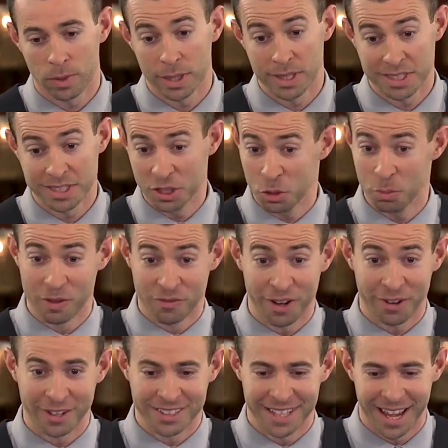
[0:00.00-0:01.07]
it's still been
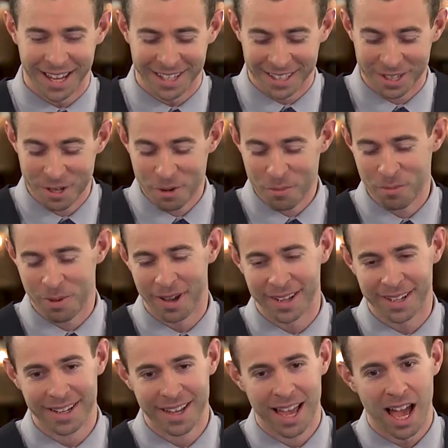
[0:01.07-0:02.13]
very tight,
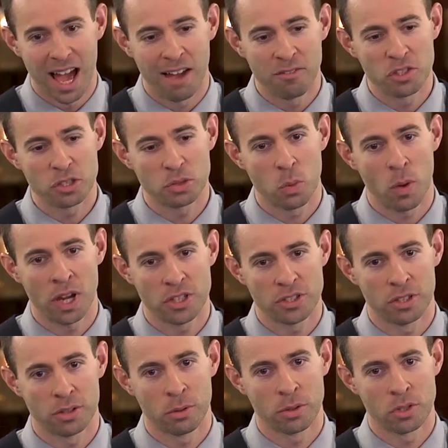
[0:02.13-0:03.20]
but I've just watched
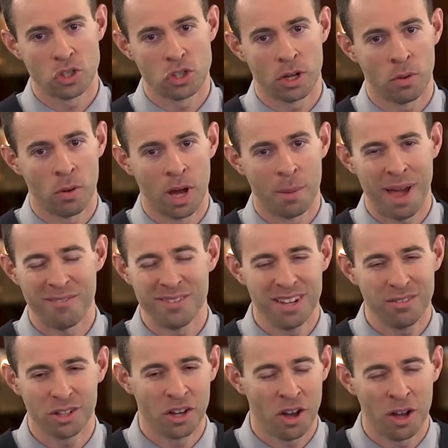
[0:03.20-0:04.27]
the Lord show up. I've
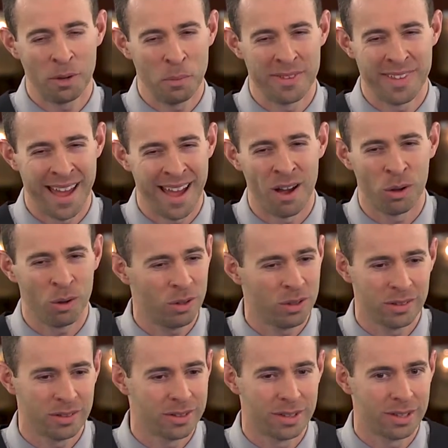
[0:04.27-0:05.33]
never gone without.
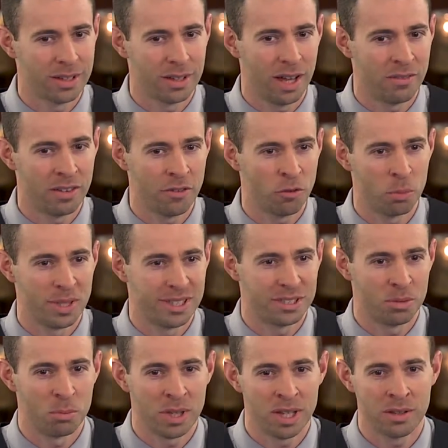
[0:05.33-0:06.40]
I've never missed
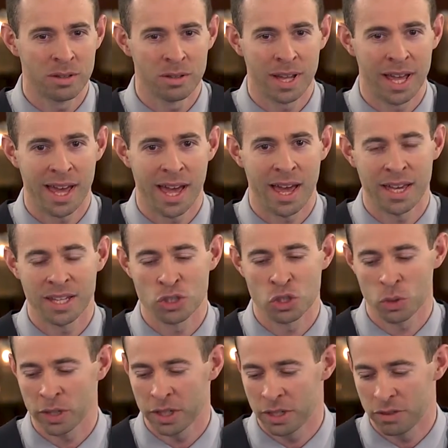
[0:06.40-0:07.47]
a meal. I
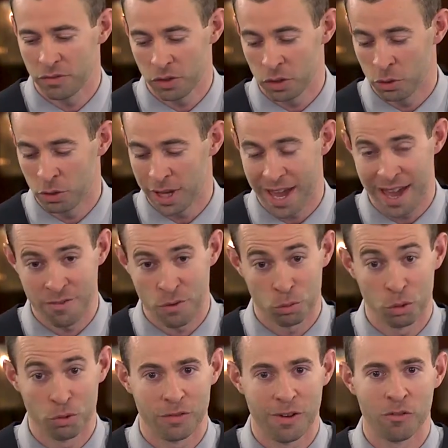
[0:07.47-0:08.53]
enjoy good food. I have a
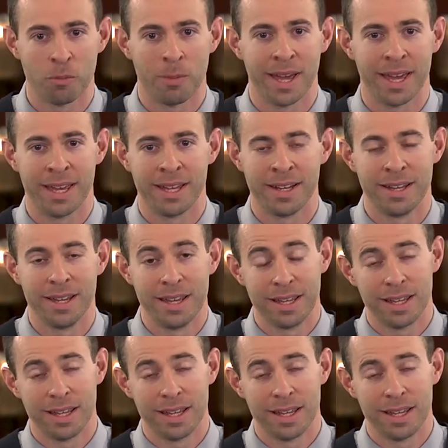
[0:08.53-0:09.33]
roof over my head.